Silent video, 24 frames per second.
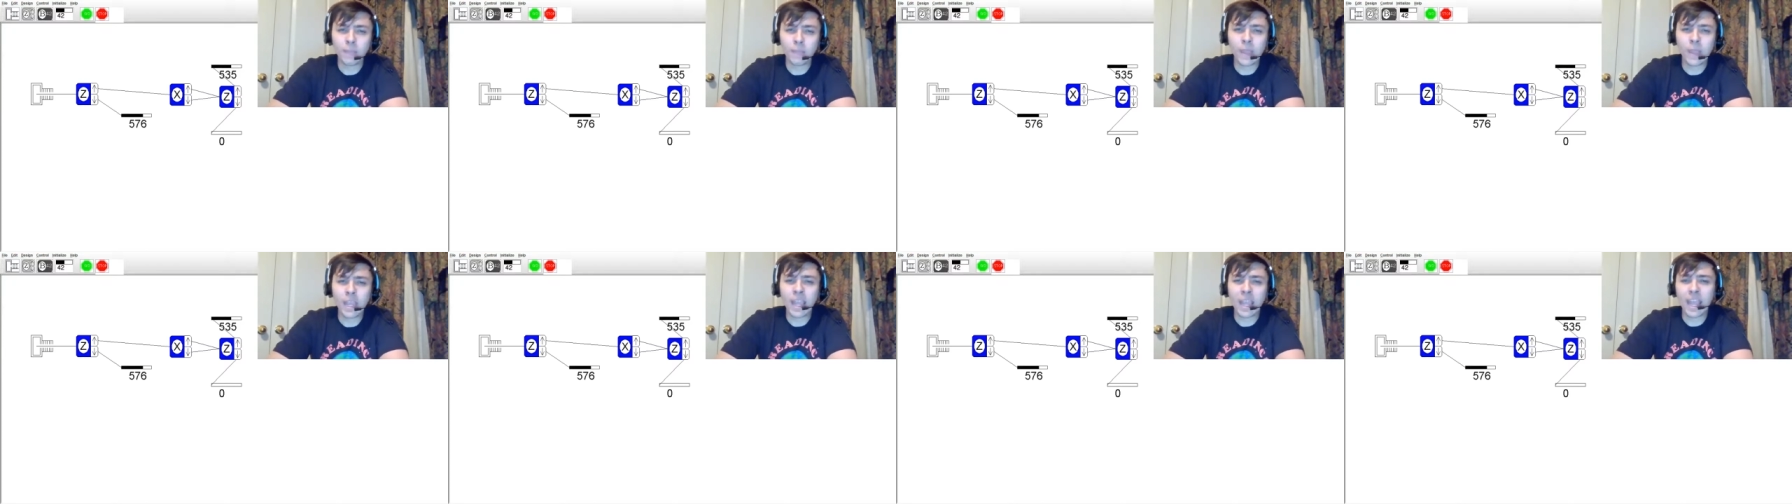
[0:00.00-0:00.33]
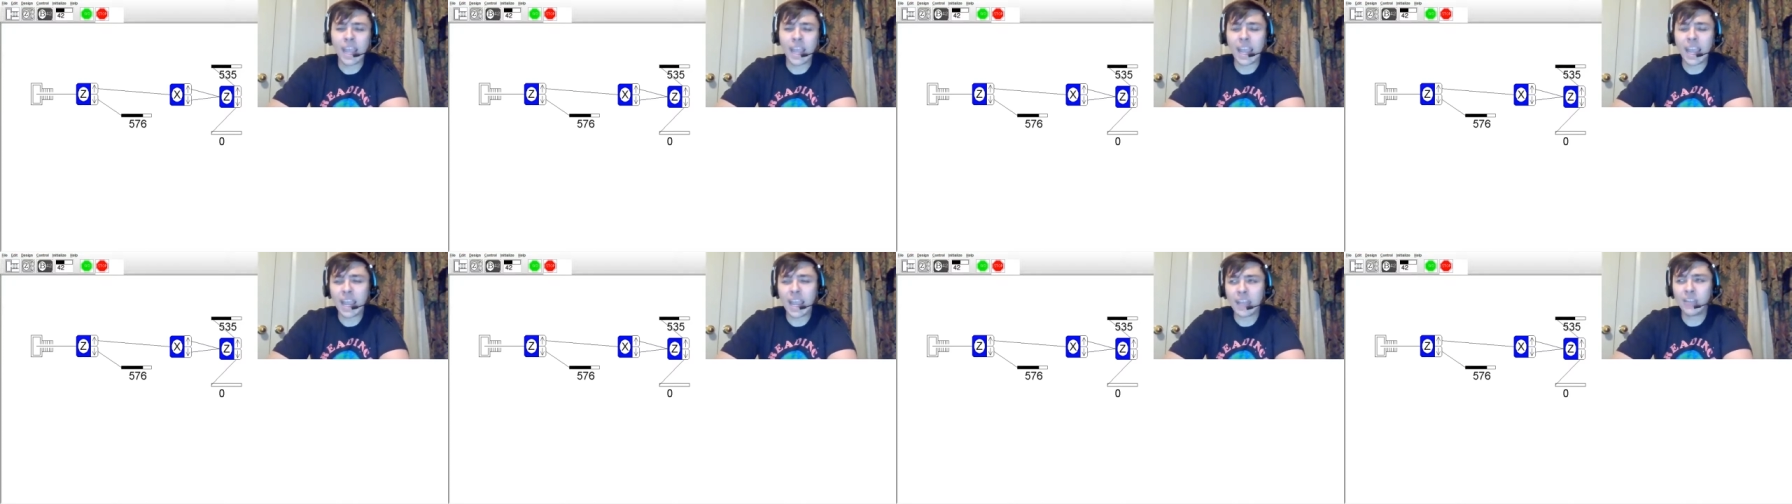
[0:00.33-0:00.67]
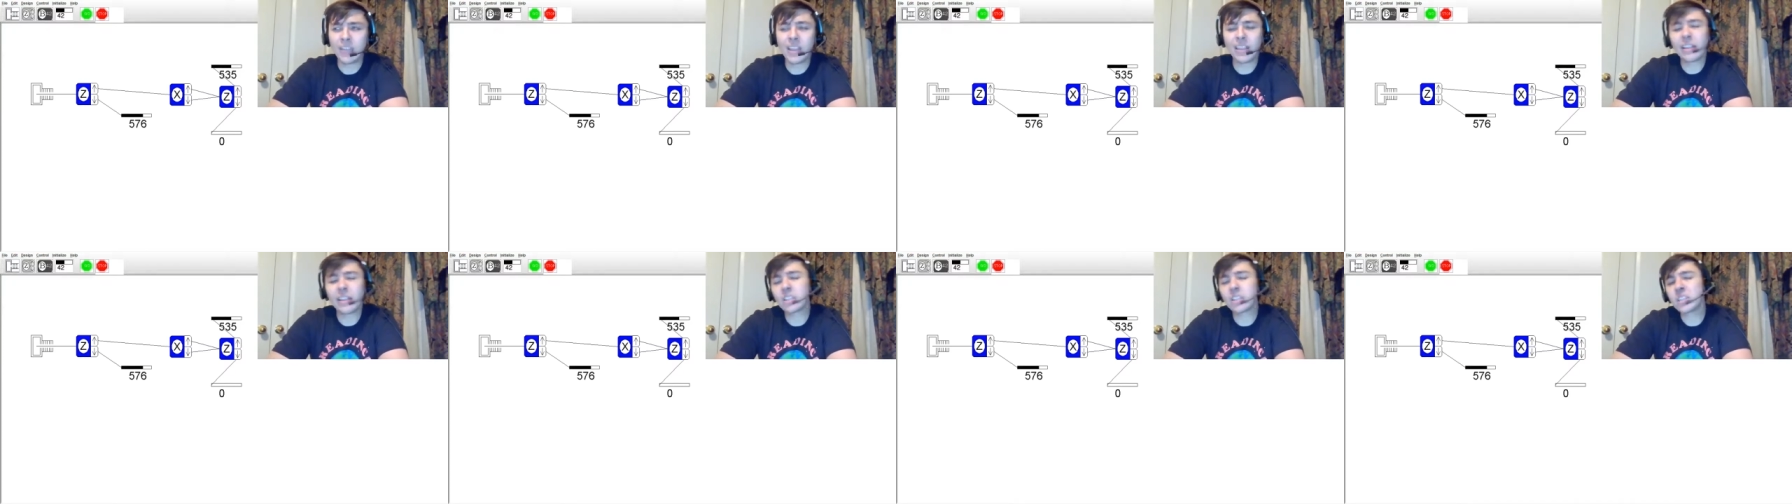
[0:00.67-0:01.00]
And this
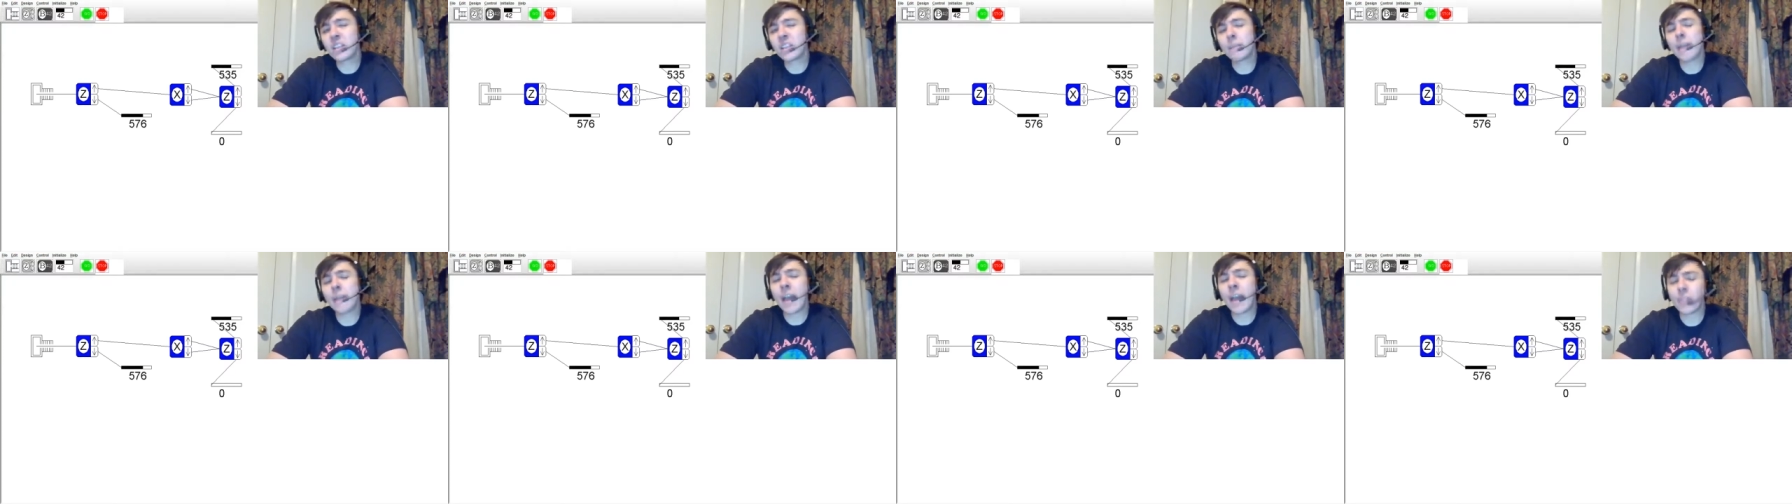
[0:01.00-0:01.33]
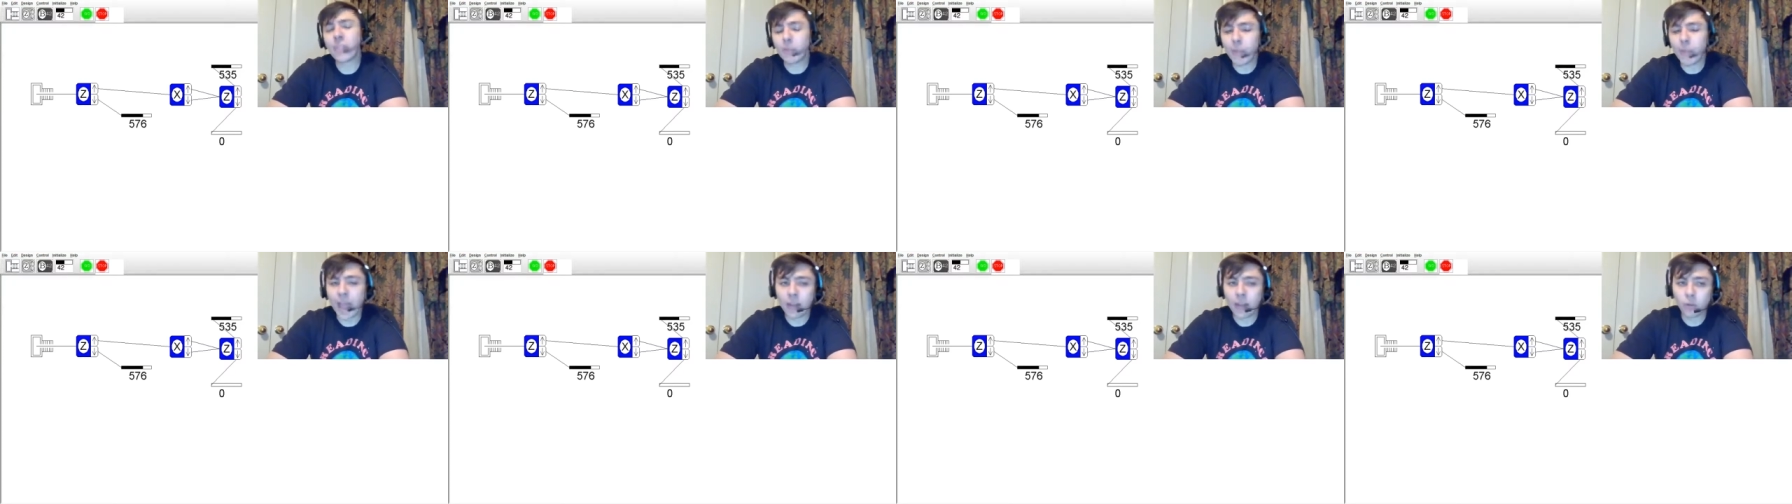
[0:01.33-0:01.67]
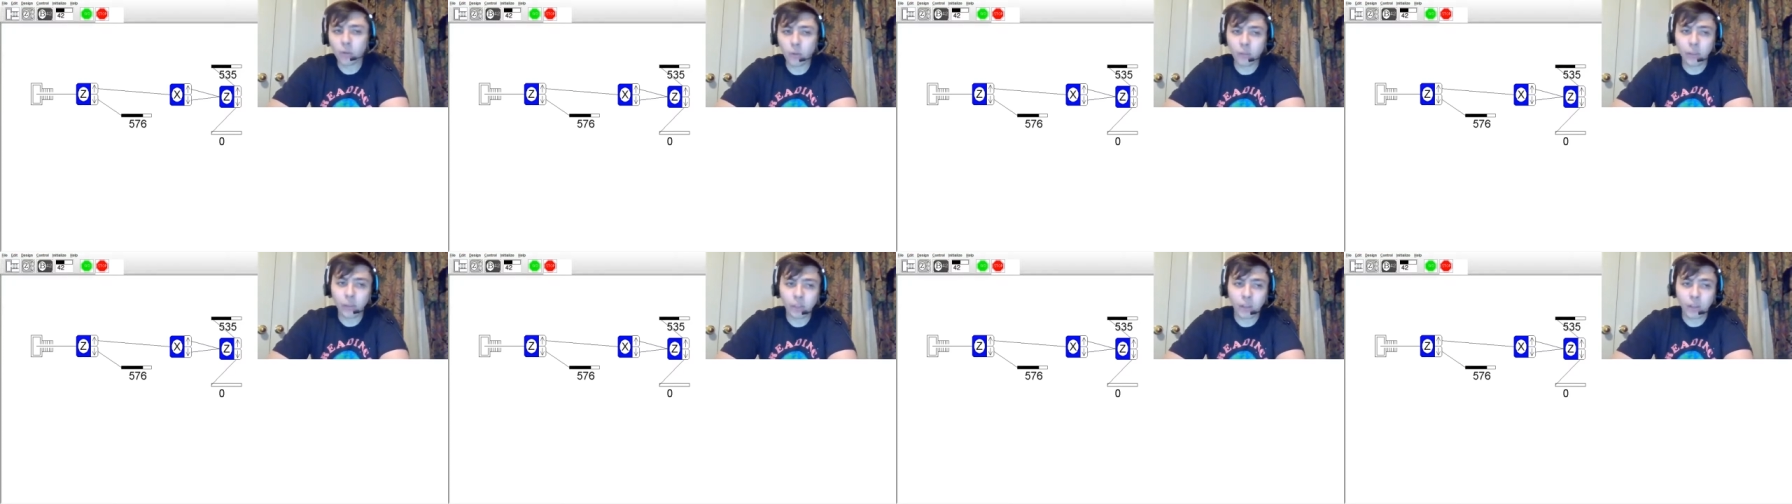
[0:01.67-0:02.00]
is just a mathematical
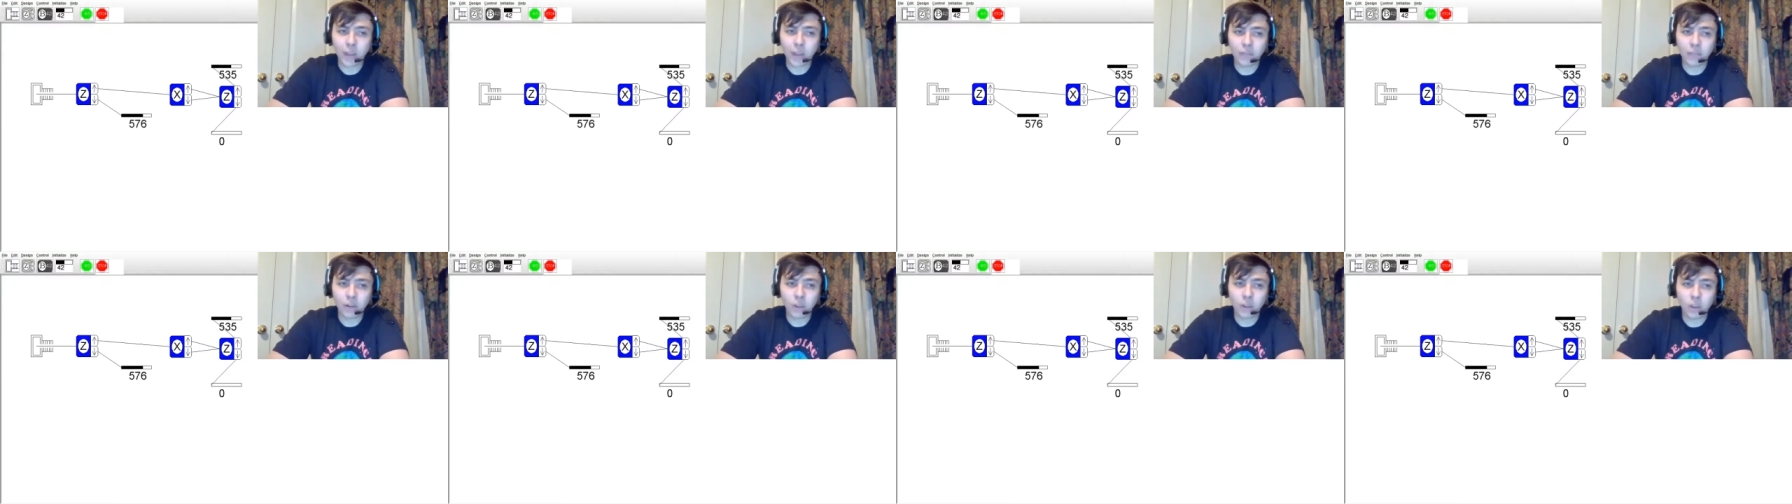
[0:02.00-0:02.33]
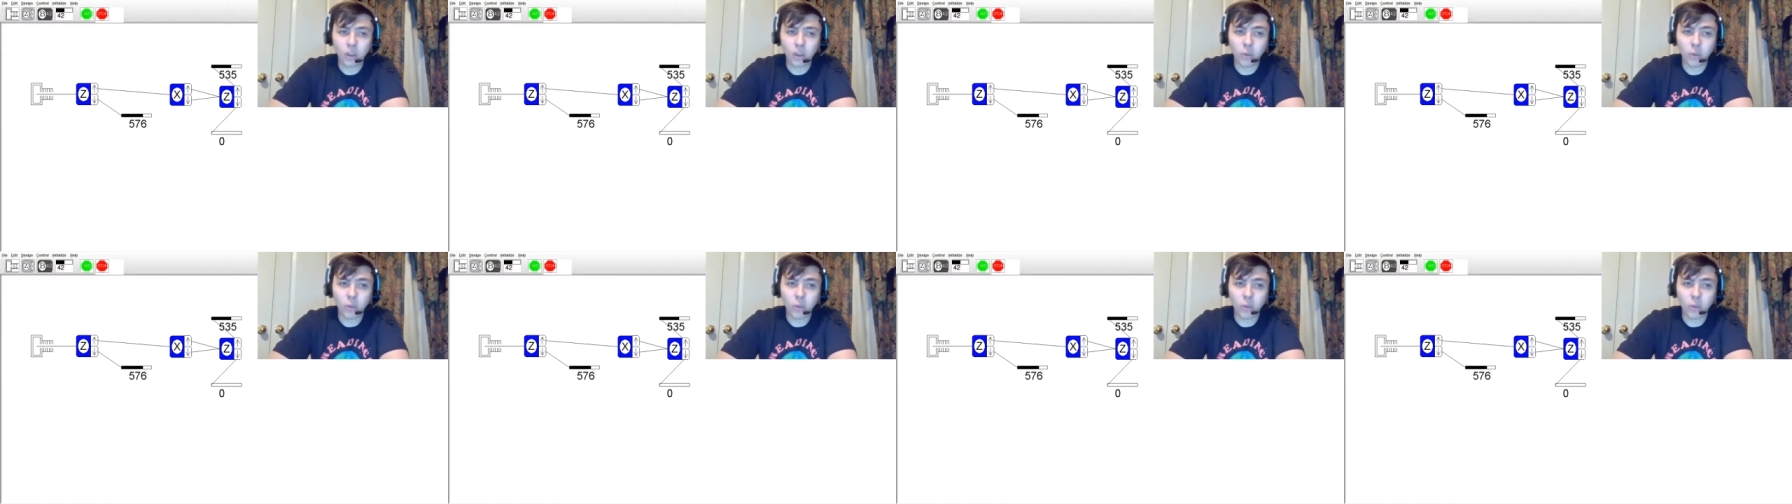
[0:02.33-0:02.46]
thing you have to assume,